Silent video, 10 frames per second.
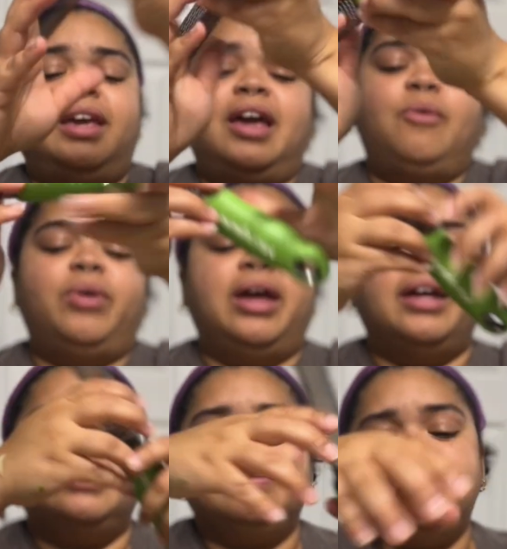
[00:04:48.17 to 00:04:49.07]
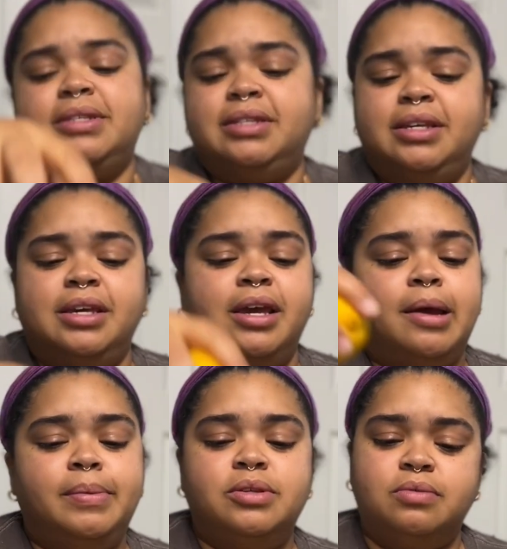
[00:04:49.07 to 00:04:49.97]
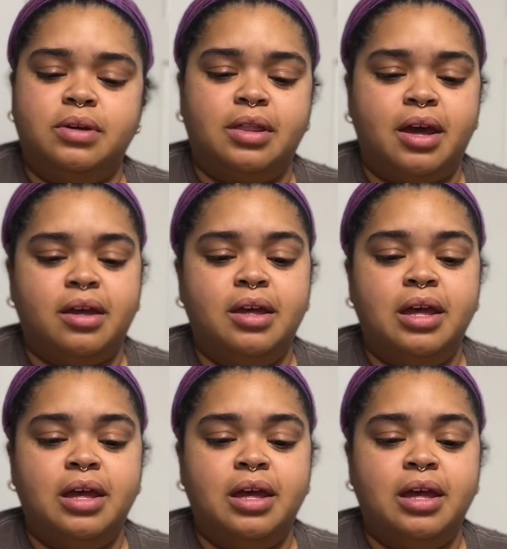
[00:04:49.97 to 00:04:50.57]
And when I get some tzatziki, I'd be doing that.